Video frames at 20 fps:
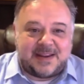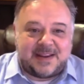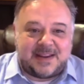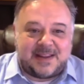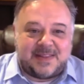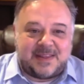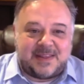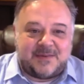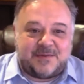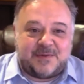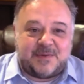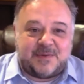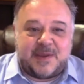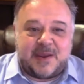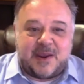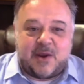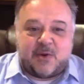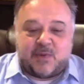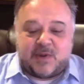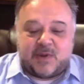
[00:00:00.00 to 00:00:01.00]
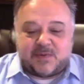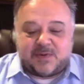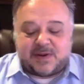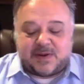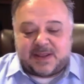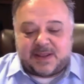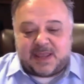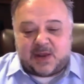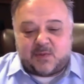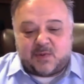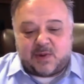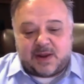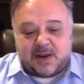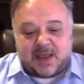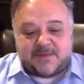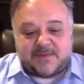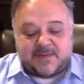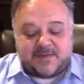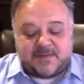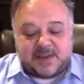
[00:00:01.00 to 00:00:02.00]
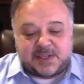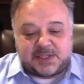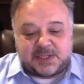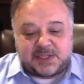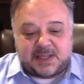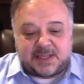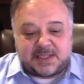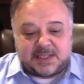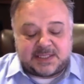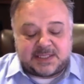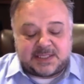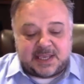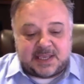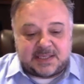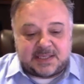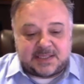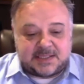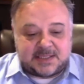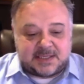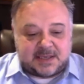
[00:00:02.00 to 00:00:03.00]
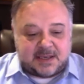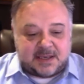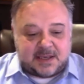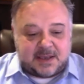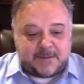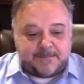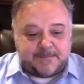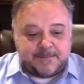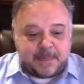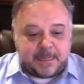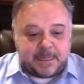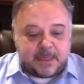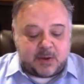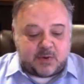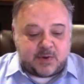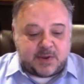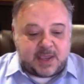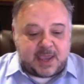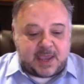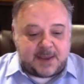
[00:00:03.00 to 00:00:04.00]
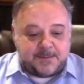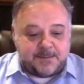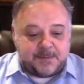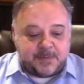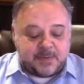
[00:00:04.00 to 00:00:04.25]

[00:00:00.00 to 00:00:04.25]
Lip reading: And then from there, we'd have a vision that says, okay,